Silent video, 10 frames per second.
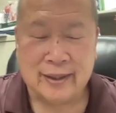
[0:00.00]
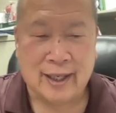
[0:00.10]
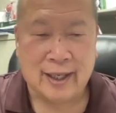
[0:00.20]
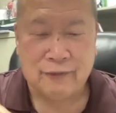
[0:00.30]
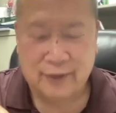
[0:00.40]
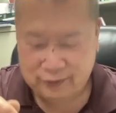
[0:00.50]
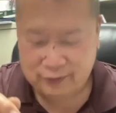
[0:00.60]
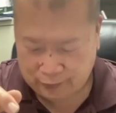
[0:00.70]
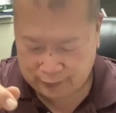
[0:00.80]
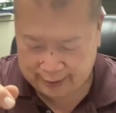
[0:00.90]
conference
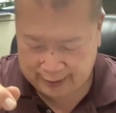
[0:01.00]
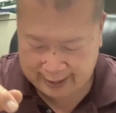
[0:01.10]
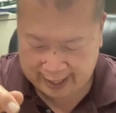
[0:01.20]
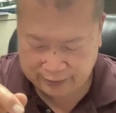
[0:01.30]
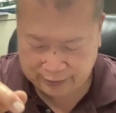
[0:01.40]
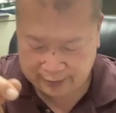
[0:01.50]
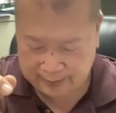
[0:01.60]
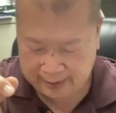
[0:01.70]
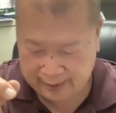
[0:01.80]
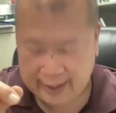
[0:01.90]
for the National
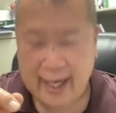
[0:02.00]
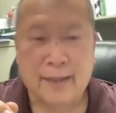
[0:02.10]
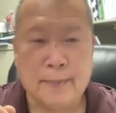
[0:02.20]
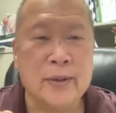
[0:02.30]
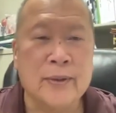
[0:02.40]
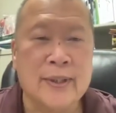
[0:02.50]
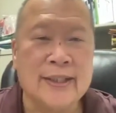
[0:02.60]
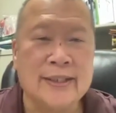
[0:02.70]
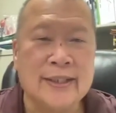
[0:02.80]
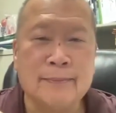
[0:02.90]
Career Academy
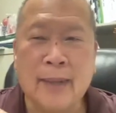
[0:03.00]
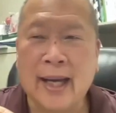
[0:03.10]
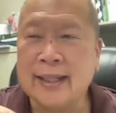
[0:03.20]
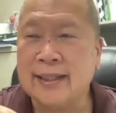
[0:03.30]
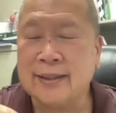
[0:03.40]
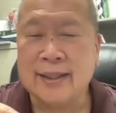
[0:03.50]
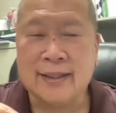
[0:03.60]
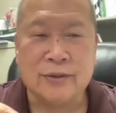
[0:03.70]
Coalition back in uh,